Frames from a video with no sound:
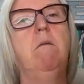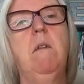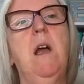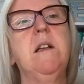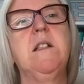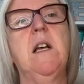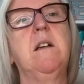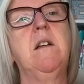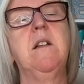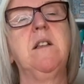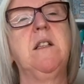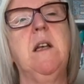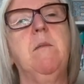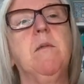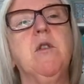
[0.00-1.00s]
exactly the
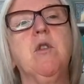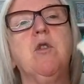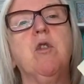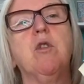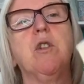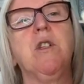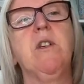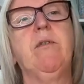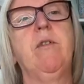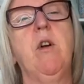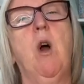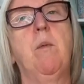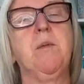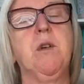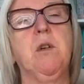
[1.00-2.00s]
same. I just chose a
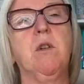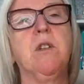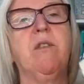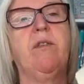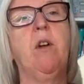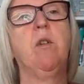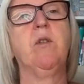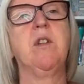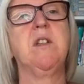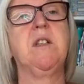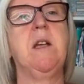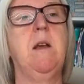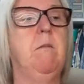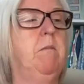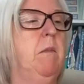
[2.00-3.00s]
different option because I followed the
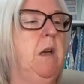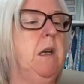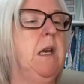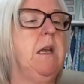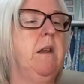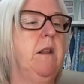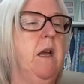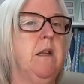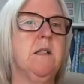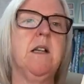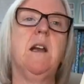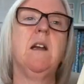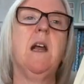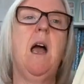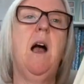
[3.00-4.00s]
same link that i
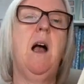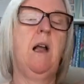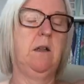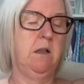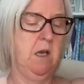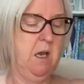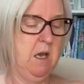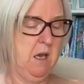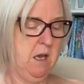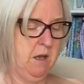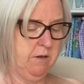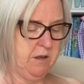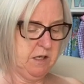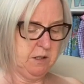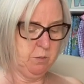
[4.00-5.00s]
sent Carl.
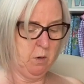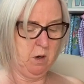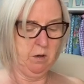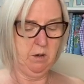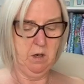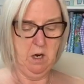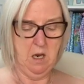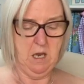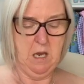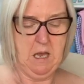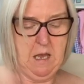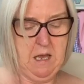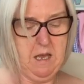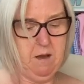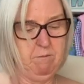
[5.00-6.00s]
This one
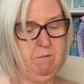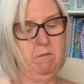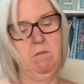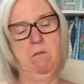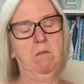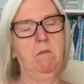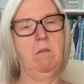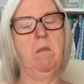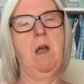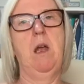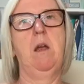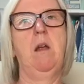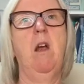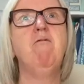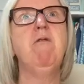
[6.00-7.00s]
um,
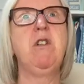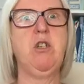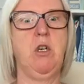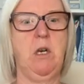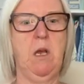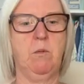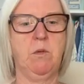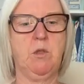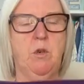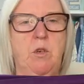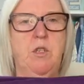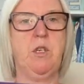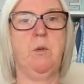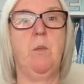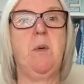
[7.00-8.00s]
I, originally I was going
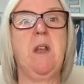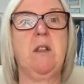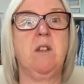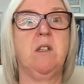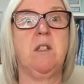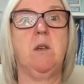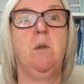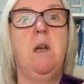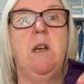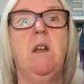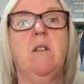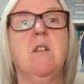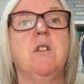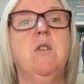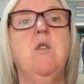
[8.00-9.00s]
to do a bathing suit in
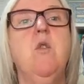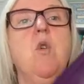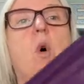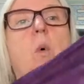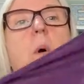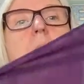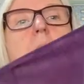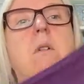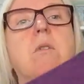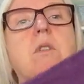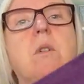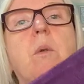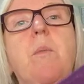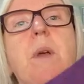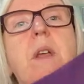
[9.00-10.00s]
it. There's no way I could
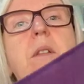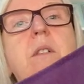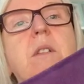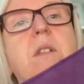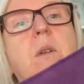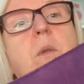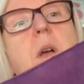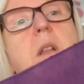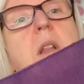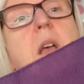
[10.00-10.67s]
do a bathing suit in